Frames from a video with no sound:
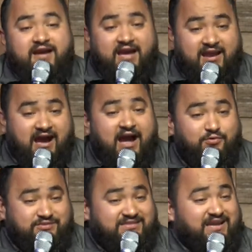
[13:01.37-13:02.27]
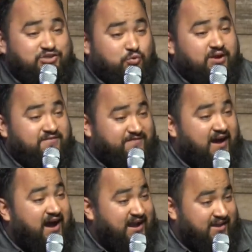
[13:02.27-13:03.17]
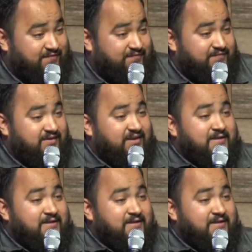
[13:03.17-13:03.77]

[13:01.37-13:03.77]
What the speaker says: And I was like 25.